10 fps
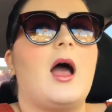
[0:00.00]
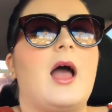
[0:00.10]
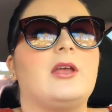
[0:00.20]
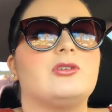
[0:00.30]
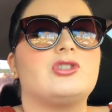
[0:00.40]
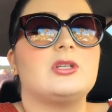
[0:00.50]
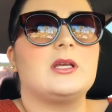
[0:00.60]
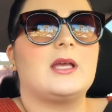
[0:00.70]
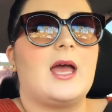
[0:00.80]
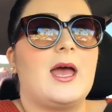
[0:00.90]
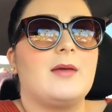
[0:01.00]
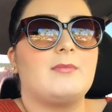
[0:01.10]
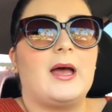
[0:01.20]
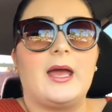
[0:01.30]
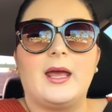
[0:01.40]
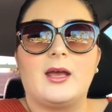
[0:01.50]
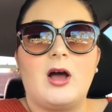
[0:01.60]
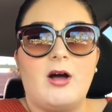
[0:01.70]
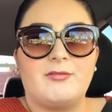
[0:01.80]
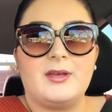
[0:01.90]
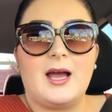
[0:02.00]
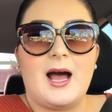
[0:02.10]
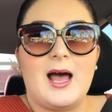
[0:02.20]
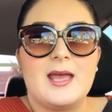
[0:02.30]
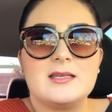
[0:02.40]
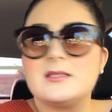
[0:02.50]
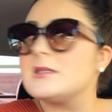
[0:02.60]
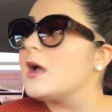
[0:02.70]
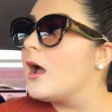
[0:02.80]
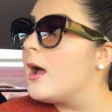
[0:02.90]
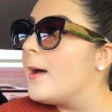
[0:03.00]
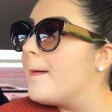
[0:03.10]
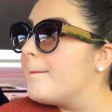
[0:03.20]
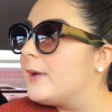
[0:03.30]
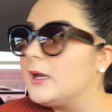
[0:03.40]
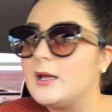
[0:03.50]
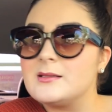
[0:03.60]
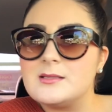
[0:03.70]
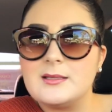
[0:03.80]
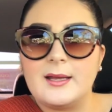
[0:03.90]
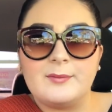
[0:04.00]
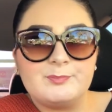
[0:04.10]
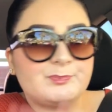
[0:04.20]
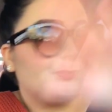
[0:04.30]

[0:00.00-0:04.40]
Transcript: I usually get my coffee iced, but not today.